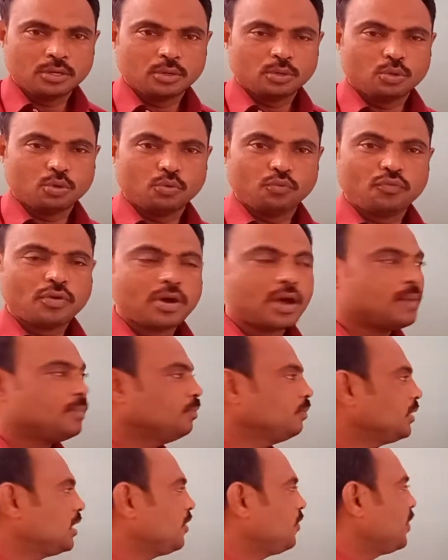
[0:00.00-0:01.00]
to
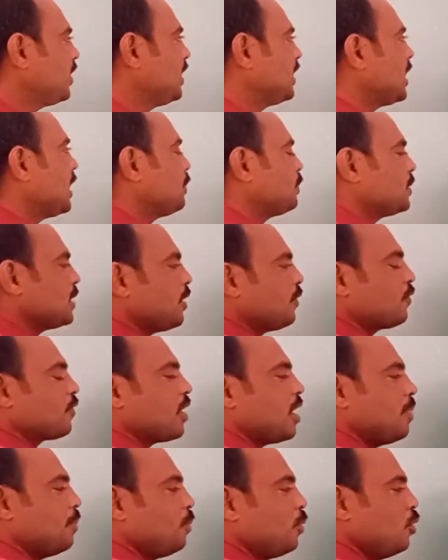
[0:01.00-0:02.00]
form different types of
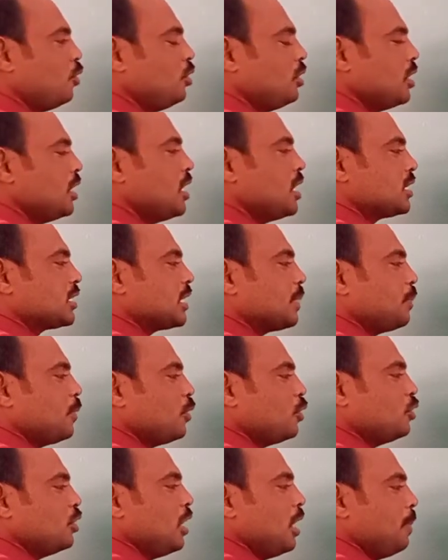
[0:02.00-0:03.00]
compound.
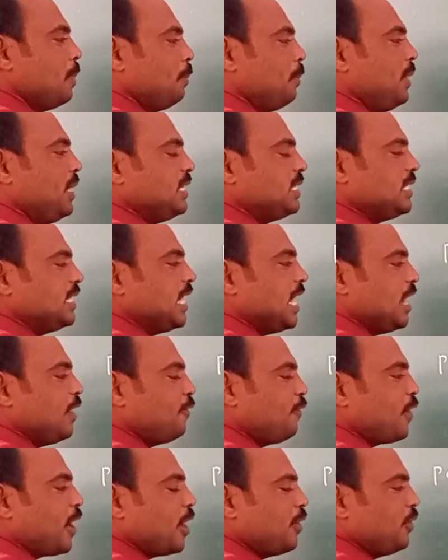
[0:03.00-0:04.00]
Suppose
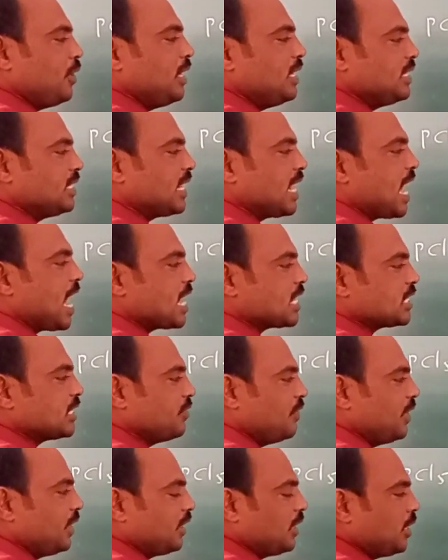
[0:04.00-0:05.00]
PCl5 is reacts
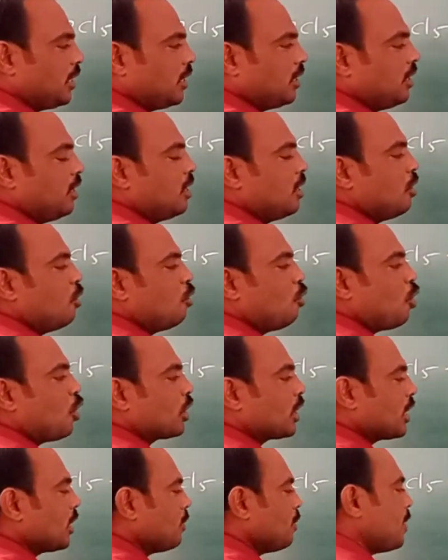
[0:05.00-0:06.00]
with a
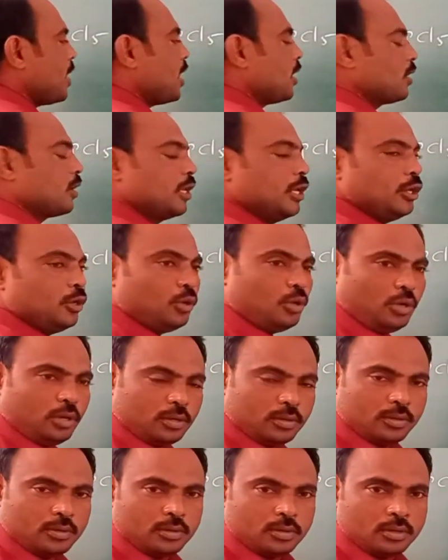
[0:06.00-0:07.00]
water
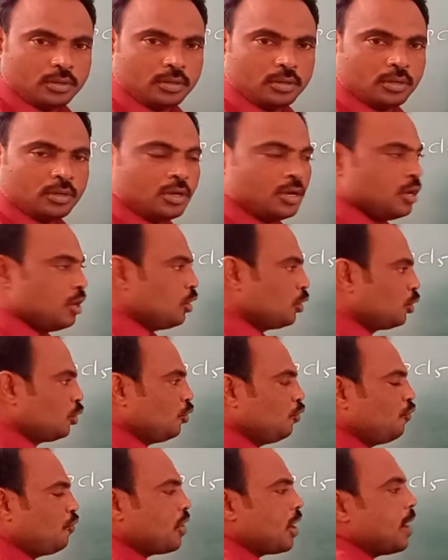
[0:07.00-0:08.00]
molecule
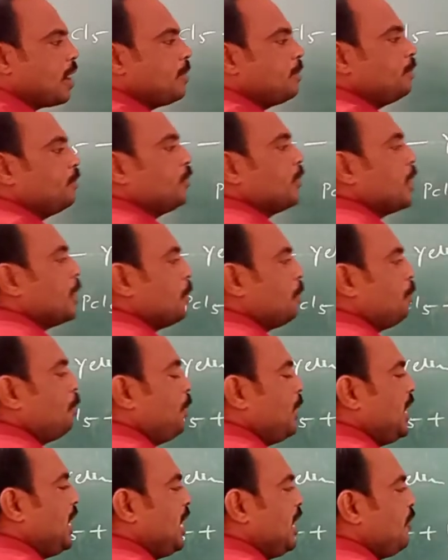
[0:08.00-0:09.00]
to form
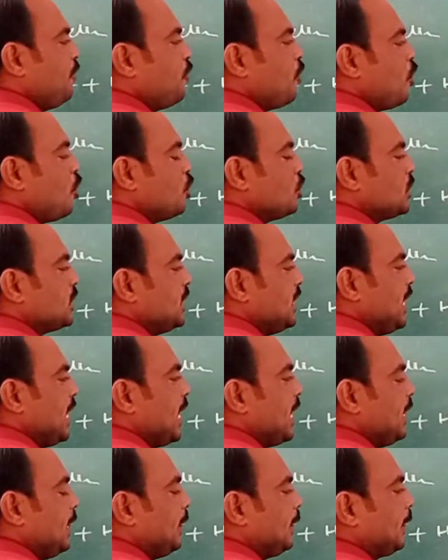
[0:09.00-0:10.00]

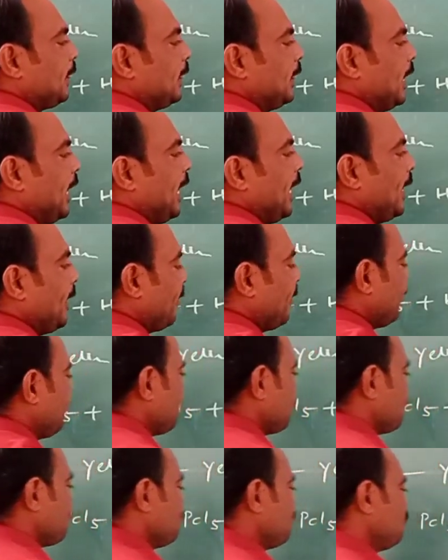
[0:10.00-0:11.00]
POCl3.
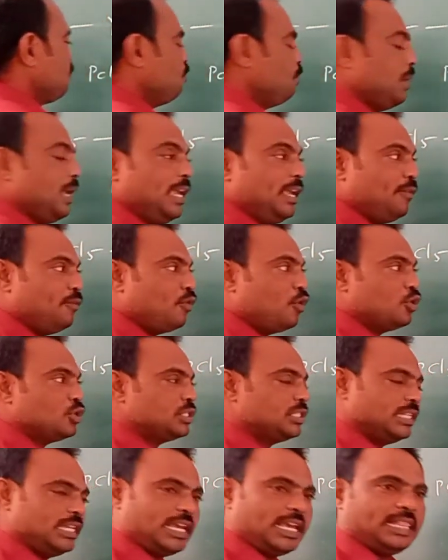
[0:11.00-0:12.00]

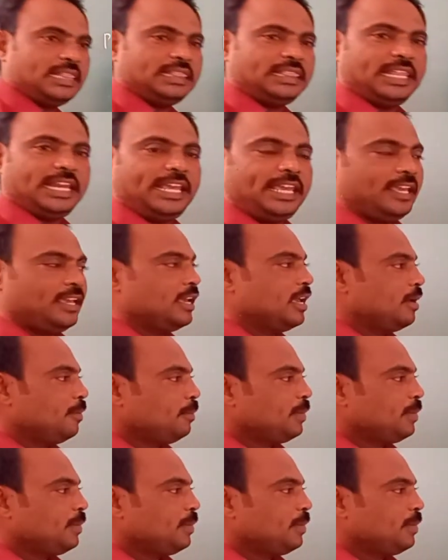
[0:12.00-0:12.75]
POCl3